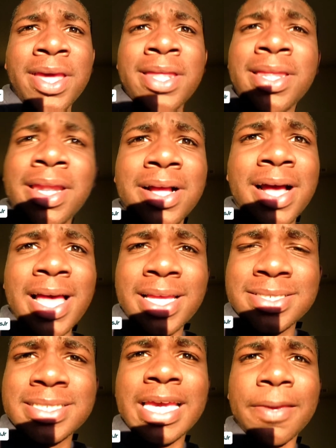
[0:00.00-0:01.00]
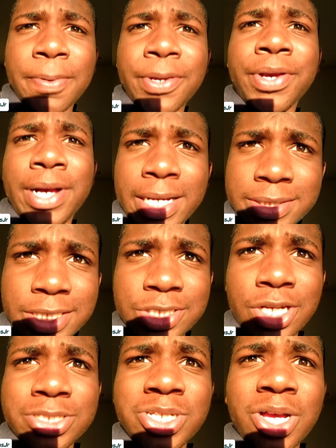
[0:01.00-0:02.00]
Now, the last second period class that
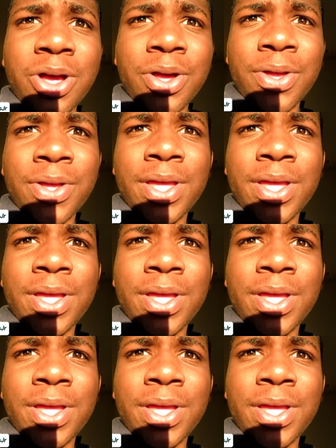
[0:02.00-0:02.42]
y'all saw,